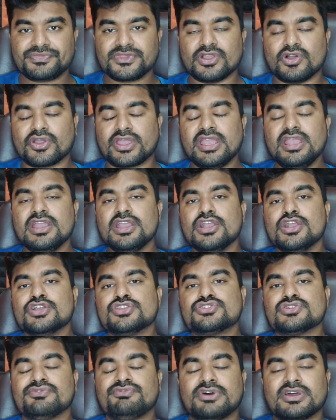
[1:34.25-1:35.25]
Okay,
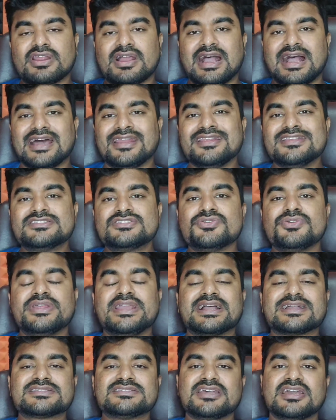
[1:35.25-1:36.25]
so for Aries
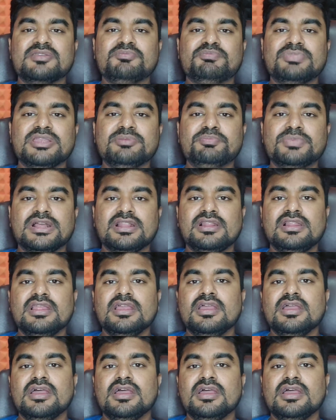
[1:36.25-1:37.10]
zodiac sign people,